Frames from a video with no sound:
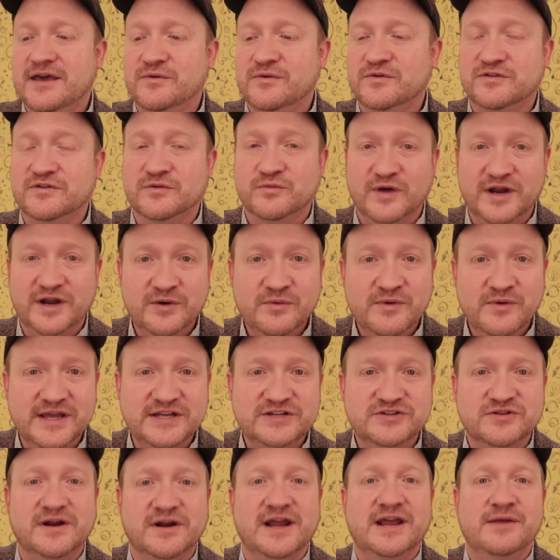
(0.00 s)
a runaway
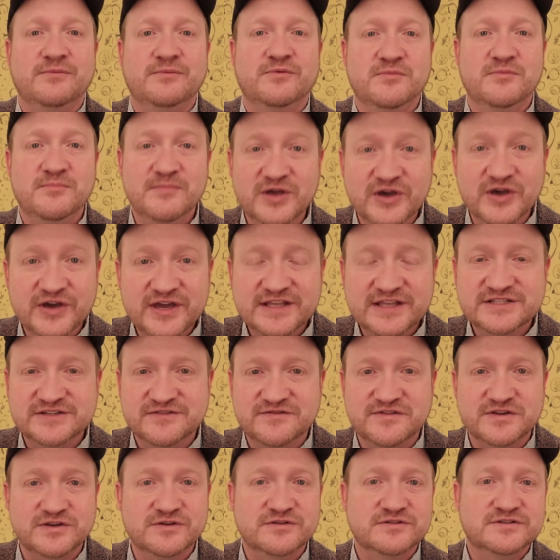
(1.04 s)
train, millions of
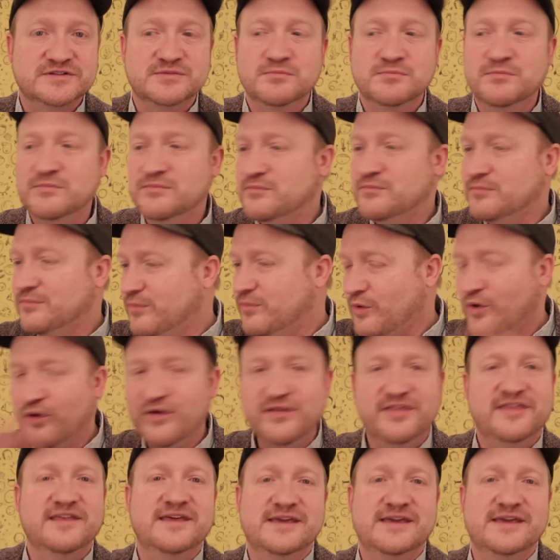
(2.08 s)
views, more